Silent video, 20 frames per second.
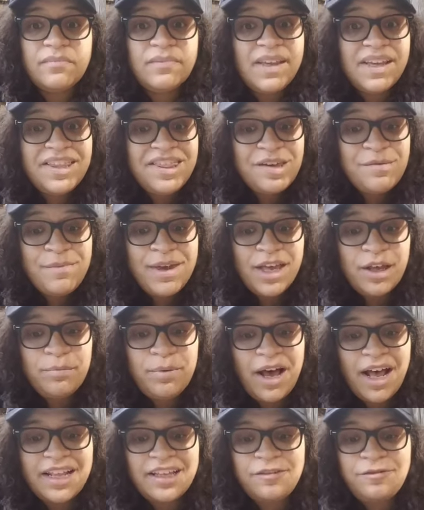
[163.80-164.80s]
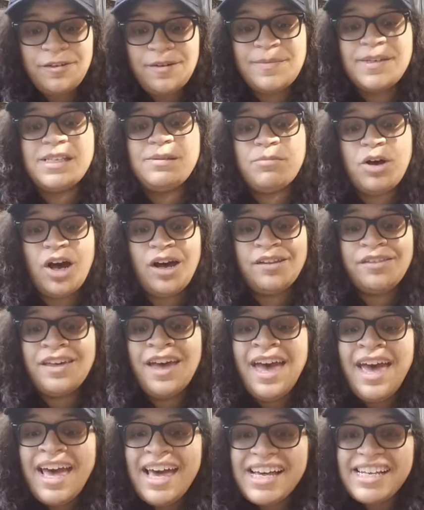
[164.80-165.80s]
The male polyphemus moth
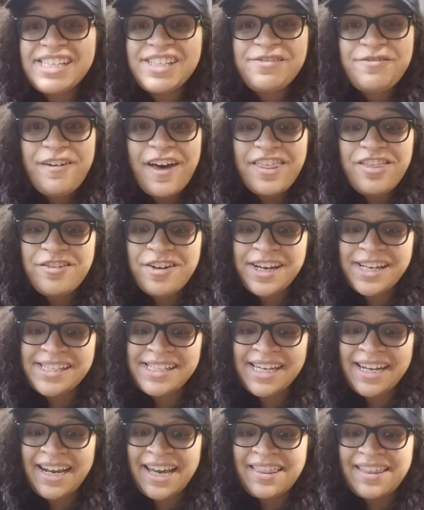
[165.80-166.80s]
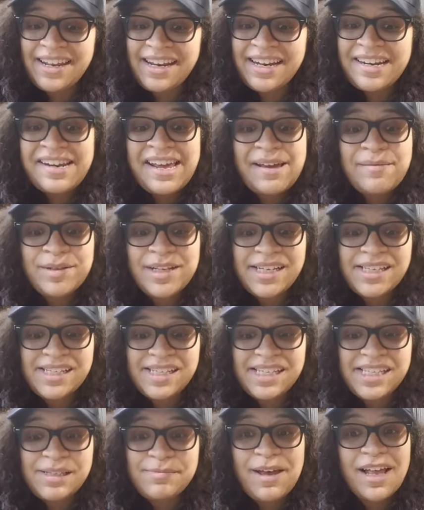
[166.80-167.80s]
has feathery antennae that enable it to
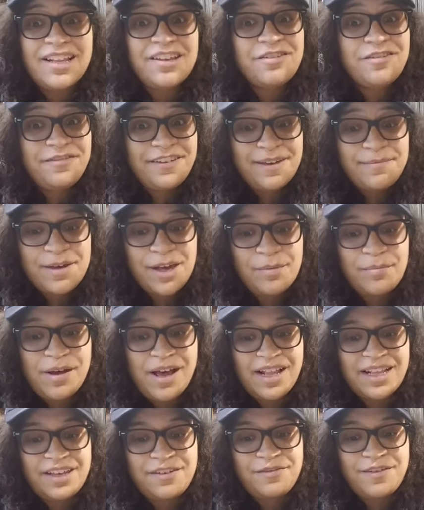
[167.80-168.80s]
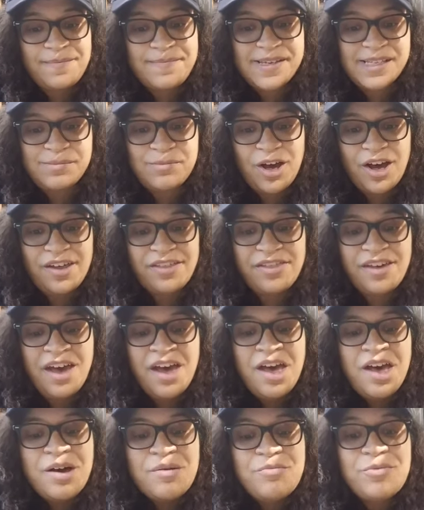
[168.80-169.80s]
smell a female polyphemus moth
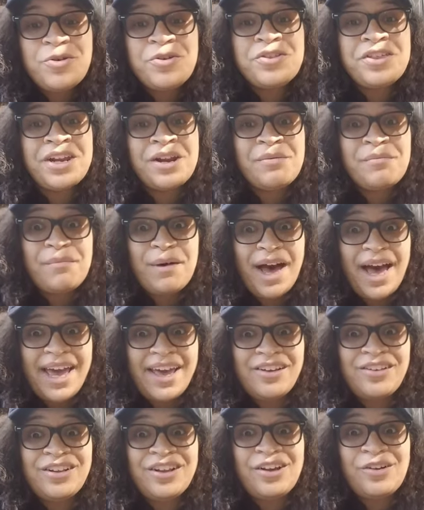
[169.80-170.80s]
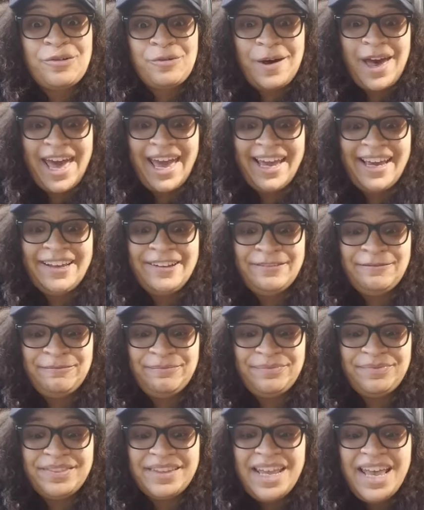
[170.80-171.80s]
more than a mile away.
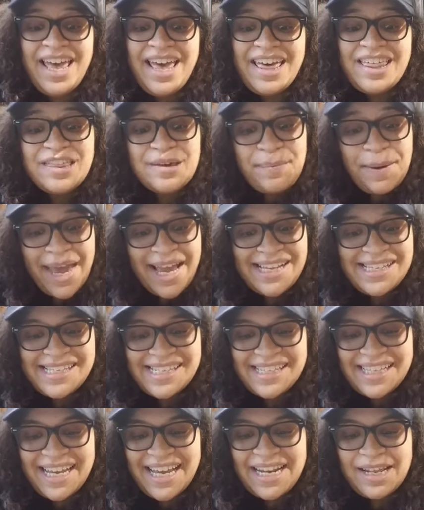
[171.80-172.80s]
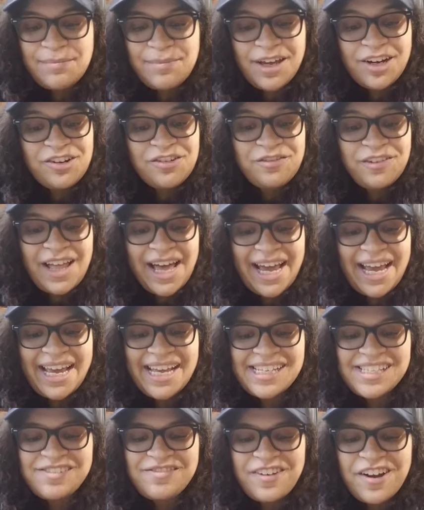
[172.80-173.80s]
The painted lady butterfly
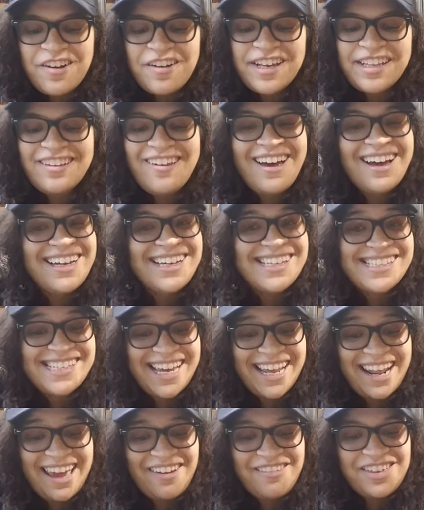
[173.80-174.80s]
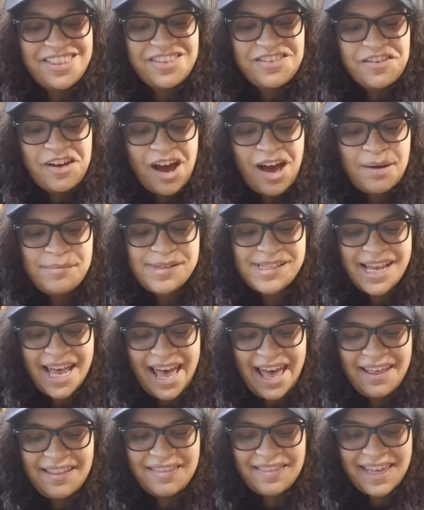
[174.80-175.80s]
has very long antennae with knobs
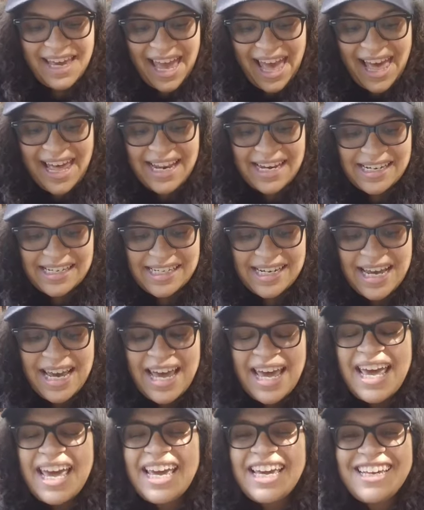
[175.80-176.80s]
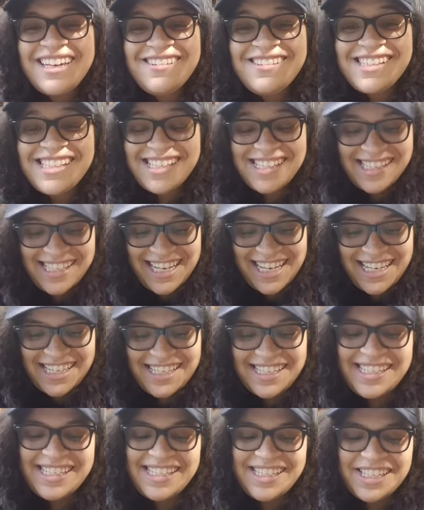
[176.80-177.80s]
at the end. It uses
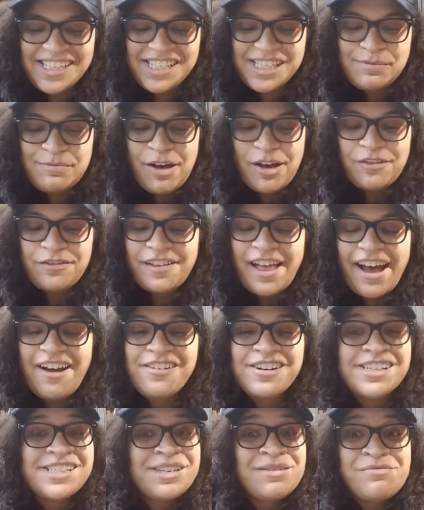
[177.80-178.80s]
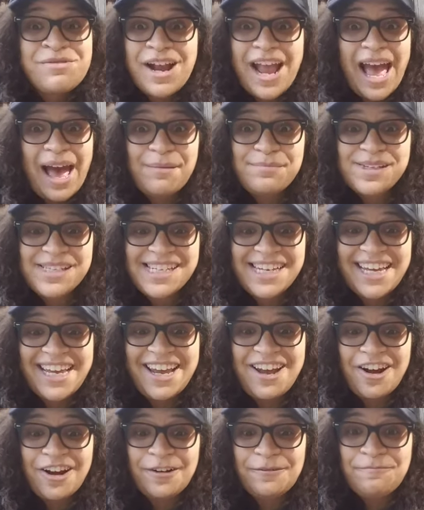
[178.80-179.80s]
these to smell flowers and perhaps to
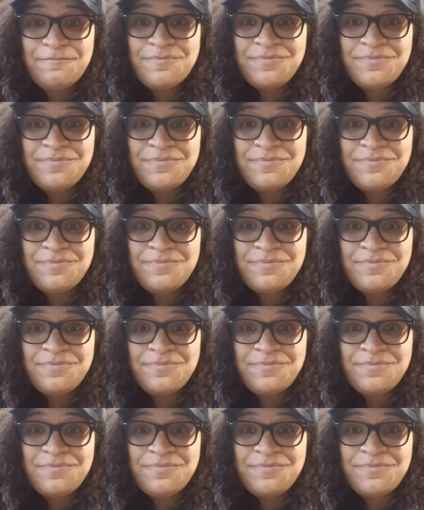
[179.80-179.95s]
hear.